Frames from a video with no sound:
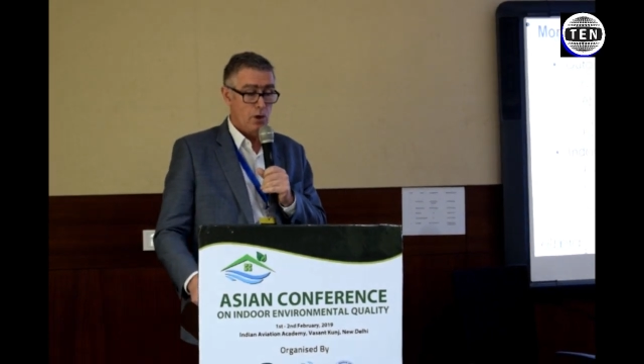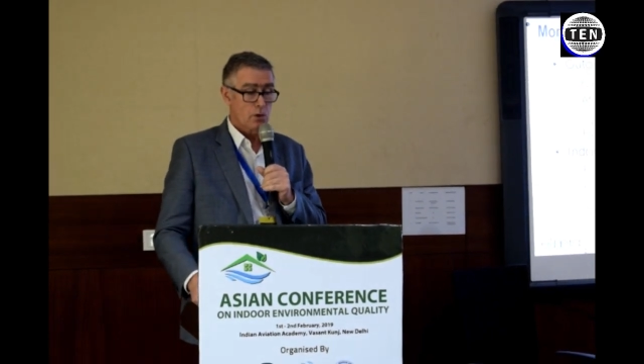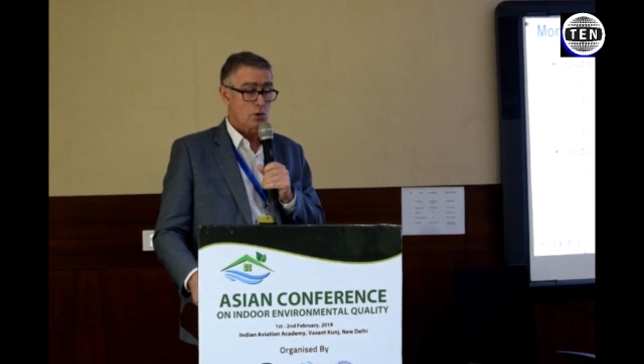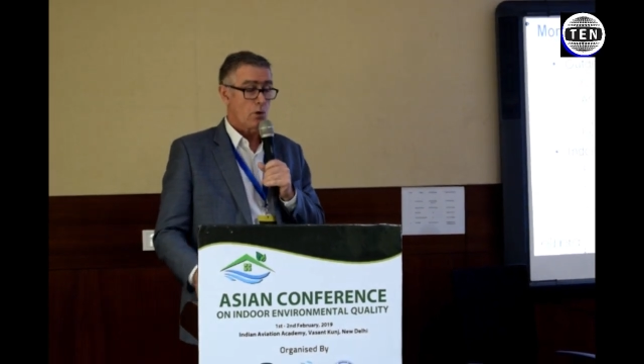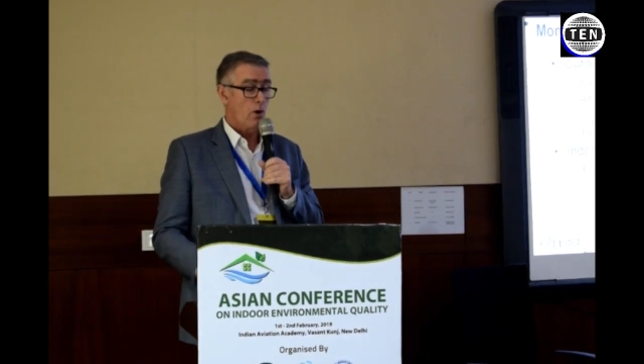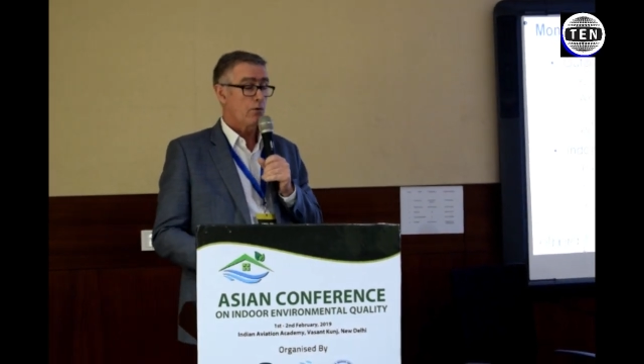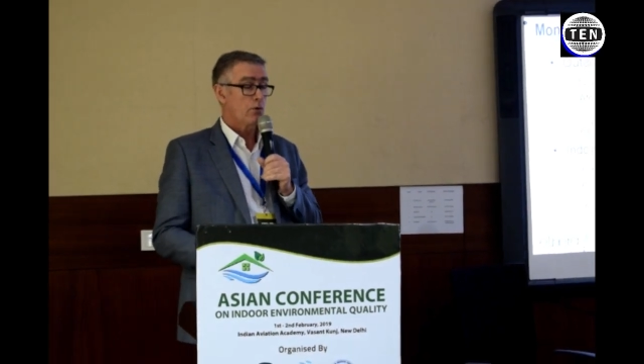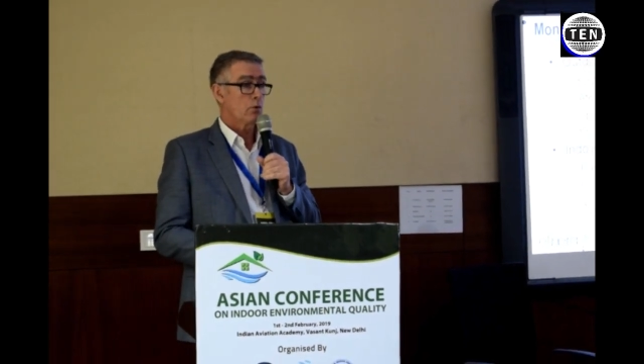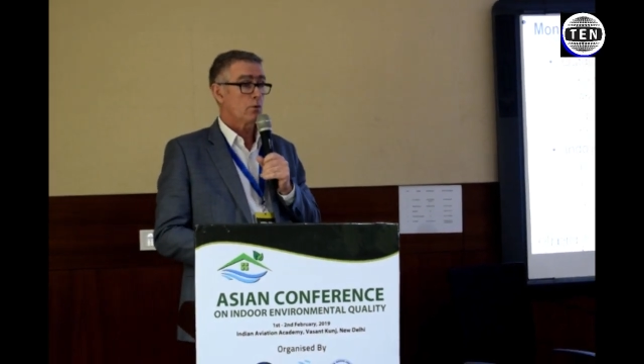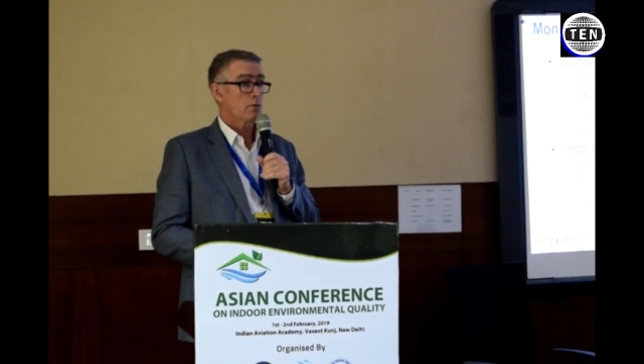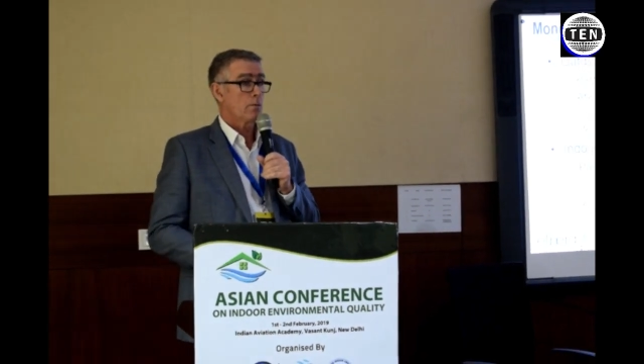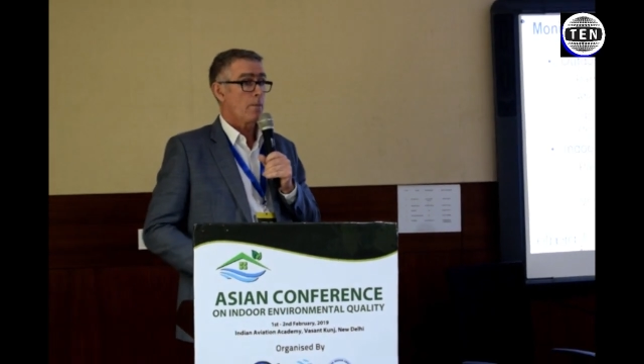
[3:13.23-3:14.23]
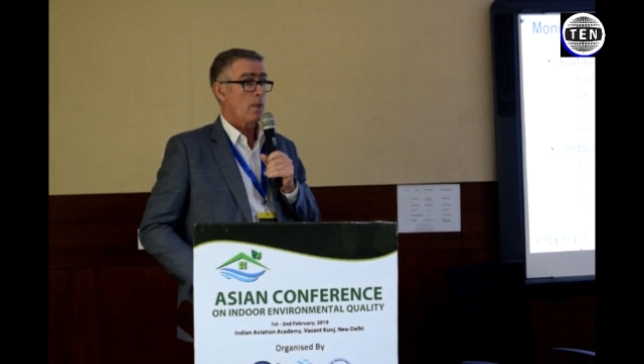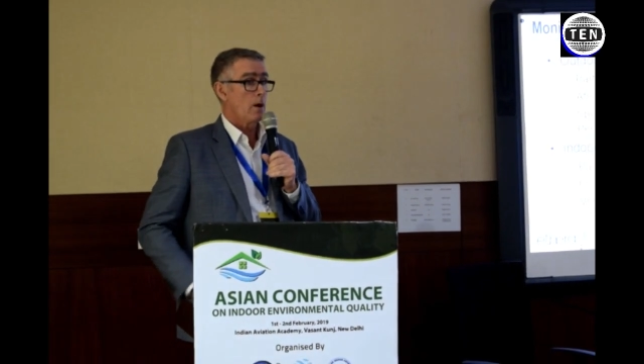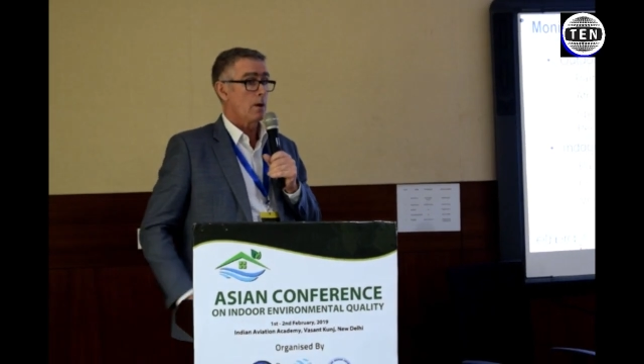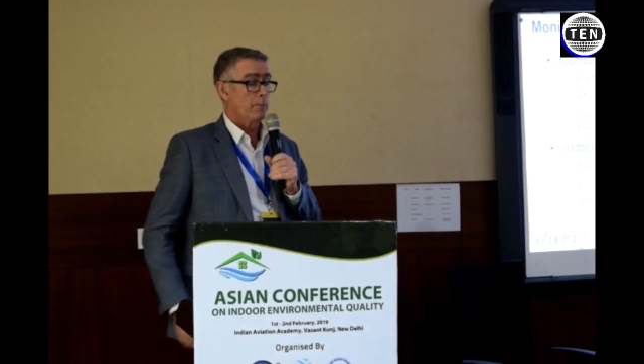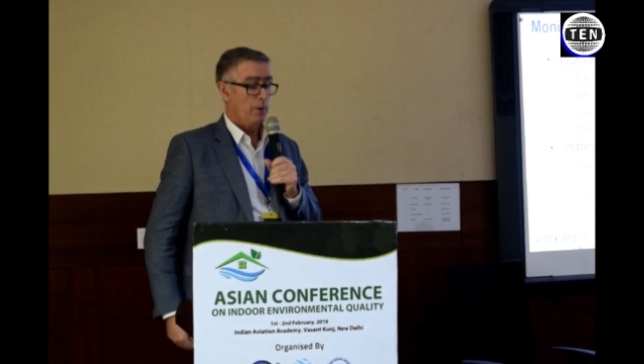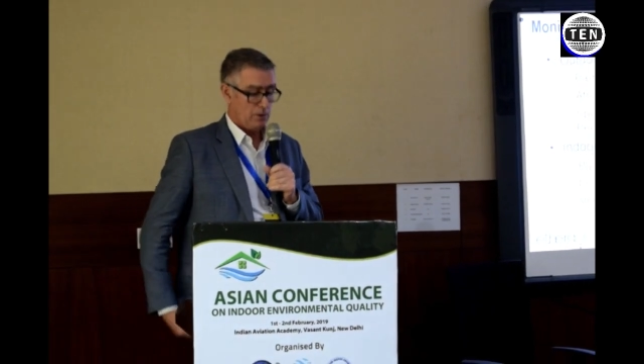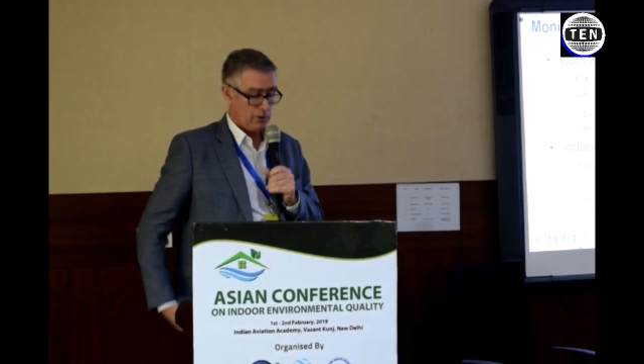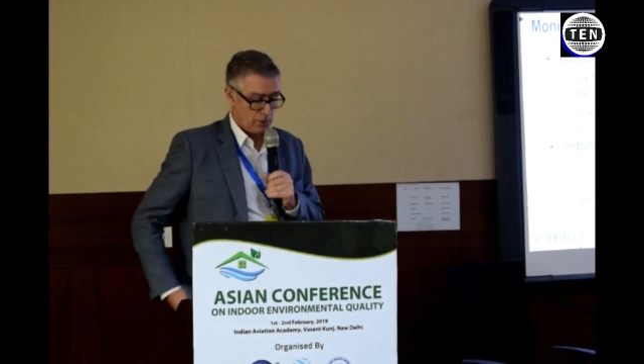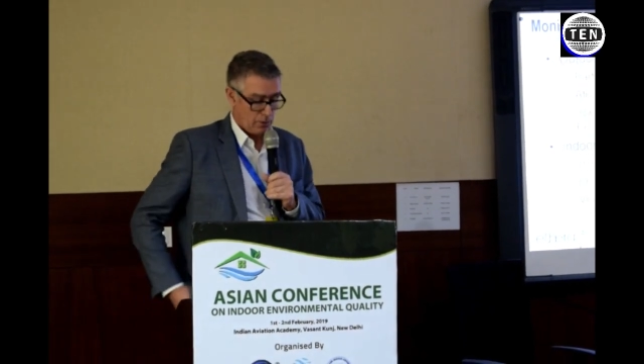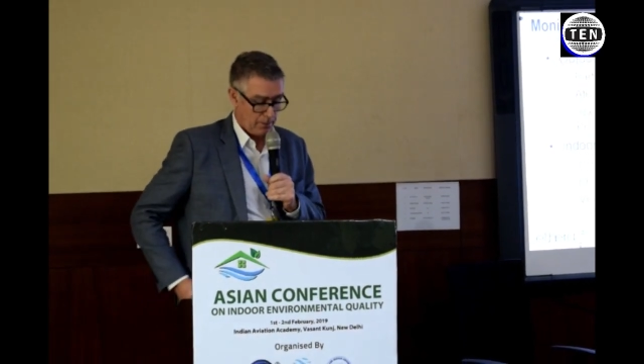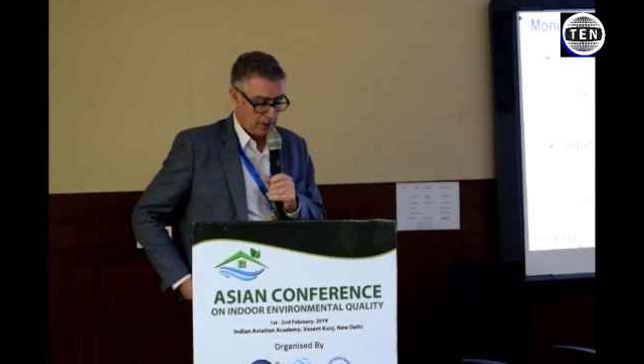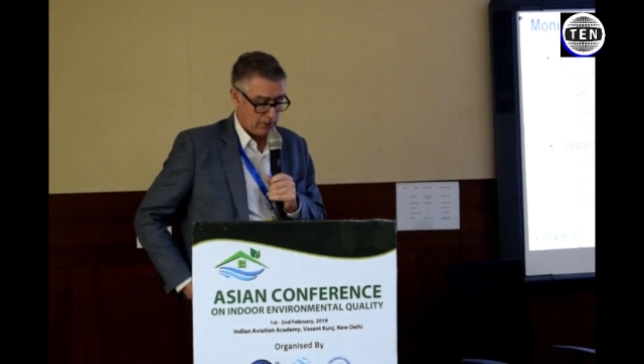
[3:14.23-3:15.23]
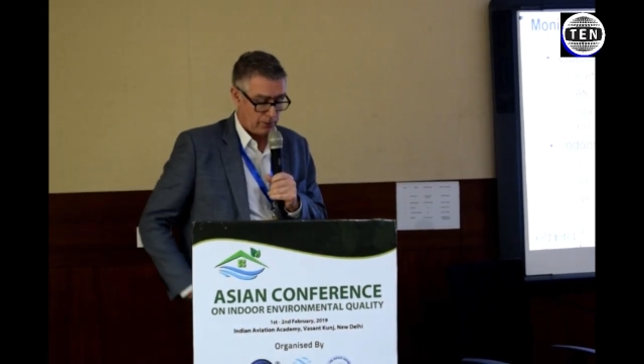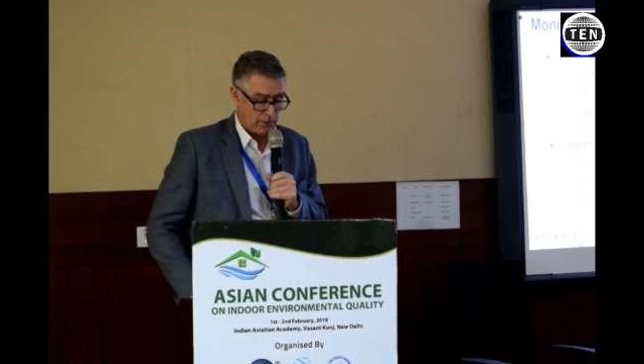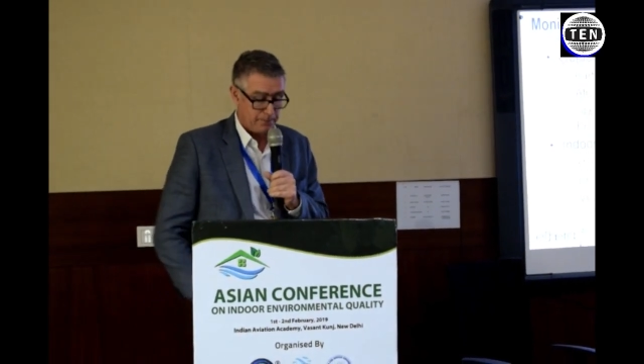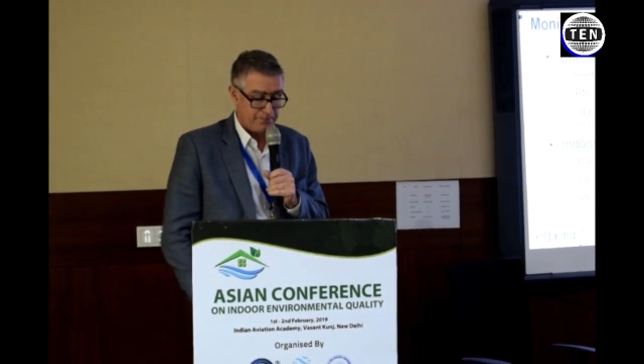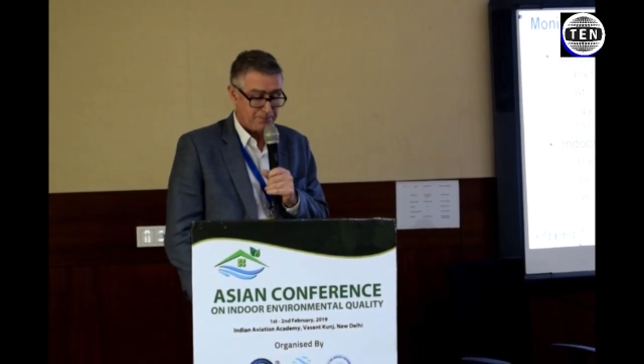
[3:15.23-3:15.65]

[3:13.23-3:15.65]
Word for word: So, of course, uh, particulate matter